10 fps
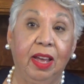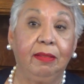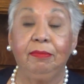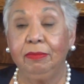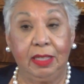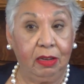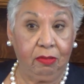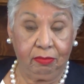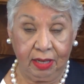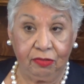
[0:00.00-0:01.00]
I'd, you
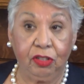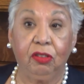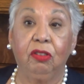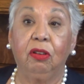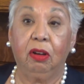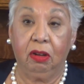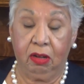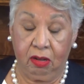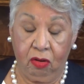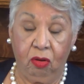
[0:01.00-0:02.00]
know, left
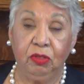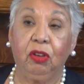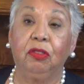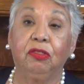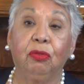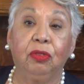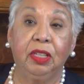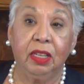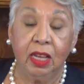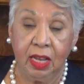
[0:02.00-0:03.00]
home to go to school
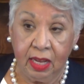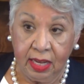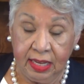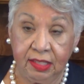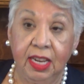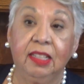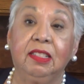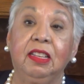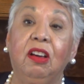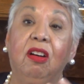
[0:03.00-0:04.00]
in East
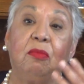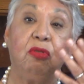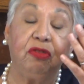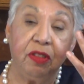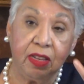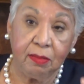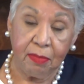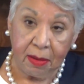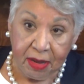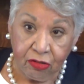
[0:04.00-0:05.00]
Texas in Commerce, and then
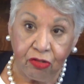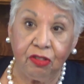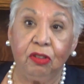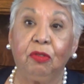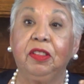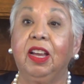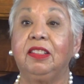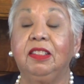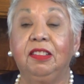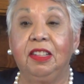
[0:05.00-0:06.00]
my master's at North
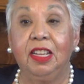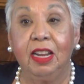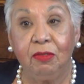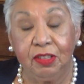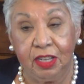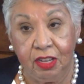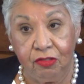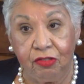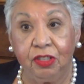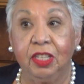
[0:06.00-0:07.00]
Texas, and then I was in
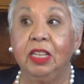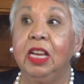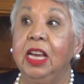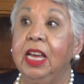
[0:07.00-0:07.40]
Houston.